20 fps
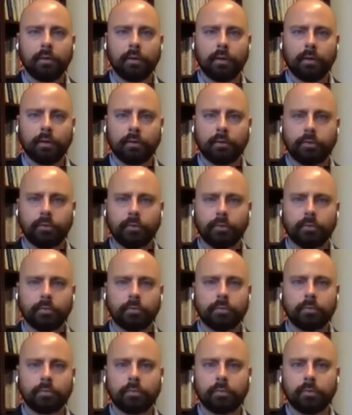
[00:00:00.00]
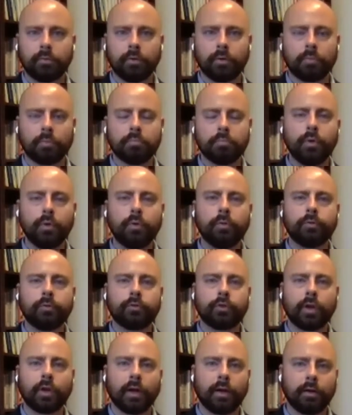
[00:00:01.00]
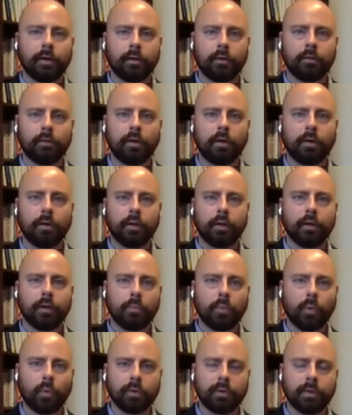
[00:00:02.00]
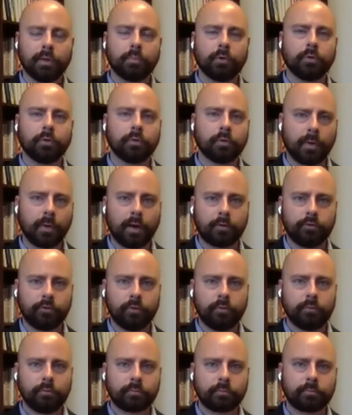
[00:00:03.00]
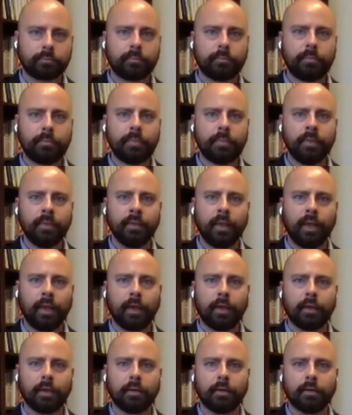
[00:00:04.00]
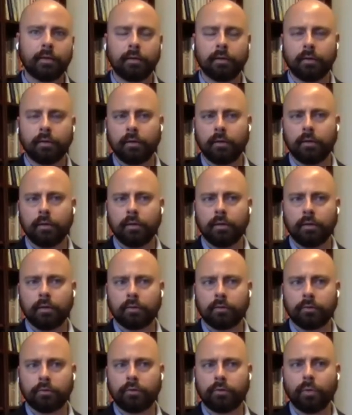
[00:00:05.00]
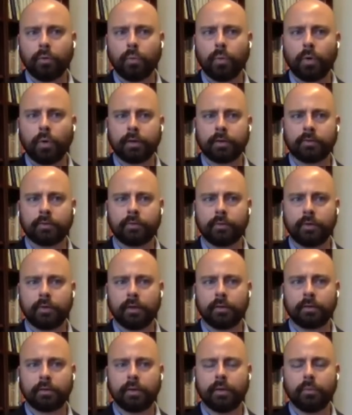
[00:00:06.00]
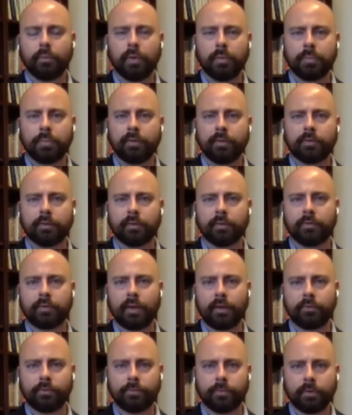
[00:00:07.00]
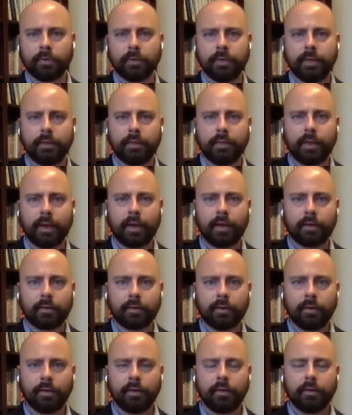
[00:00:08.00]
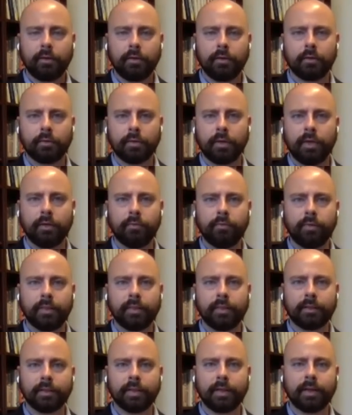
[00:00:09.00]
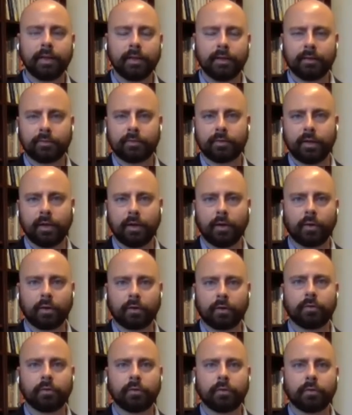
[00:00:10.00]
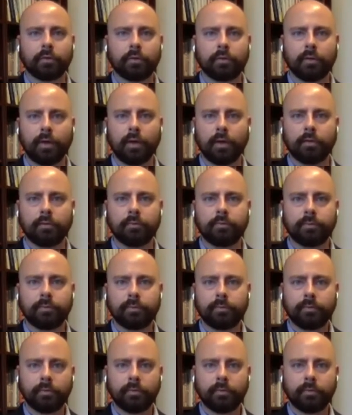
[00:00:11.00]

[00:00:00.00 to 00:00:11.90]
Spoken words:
to move China along in a more liberal direction? And to what extent can we be successful in that? Given the Leninist character of the